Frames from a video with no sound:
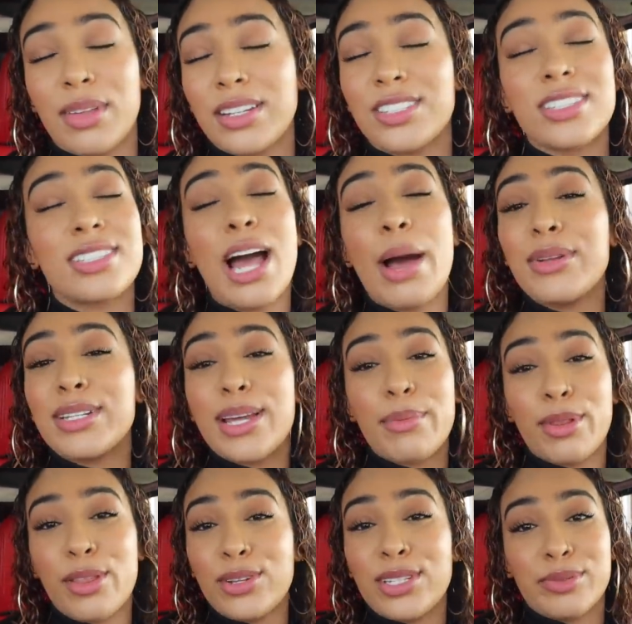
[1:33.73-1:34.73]
Like, just comment
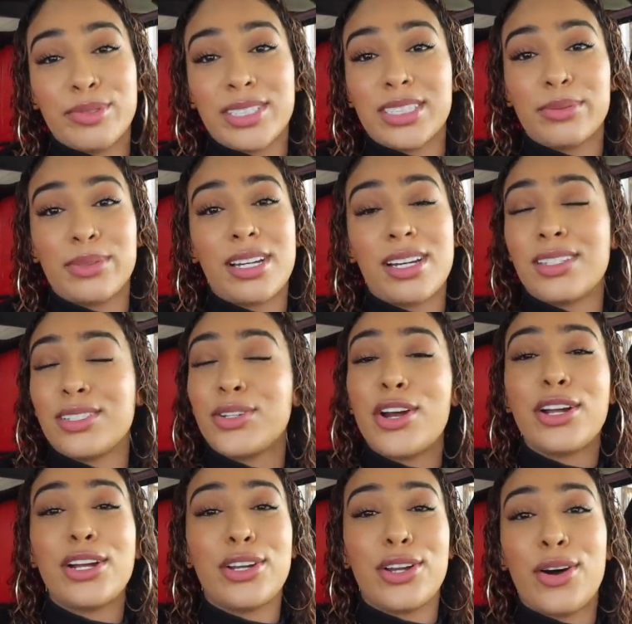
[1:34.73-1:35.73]
down below Team Marissa because you
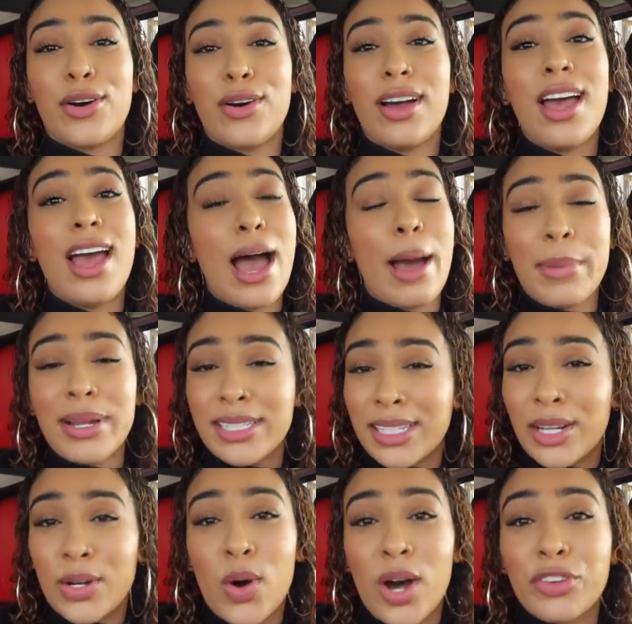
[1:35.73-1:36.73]
already know I'm about to
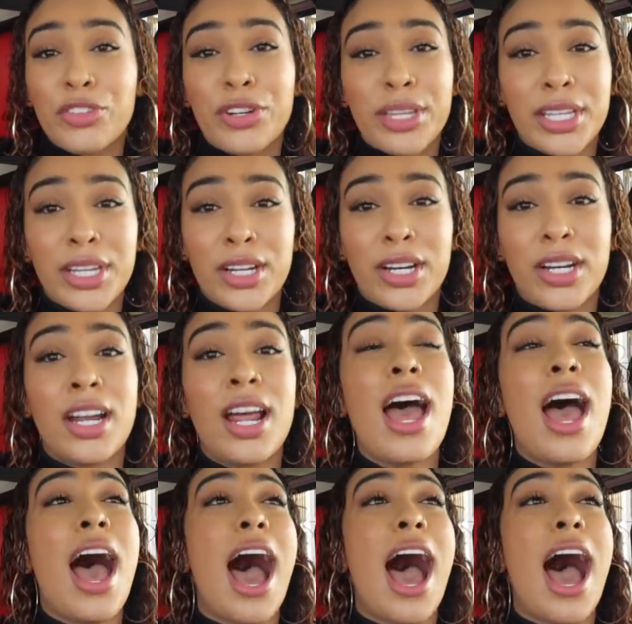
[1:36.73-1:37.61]
get Quan really good.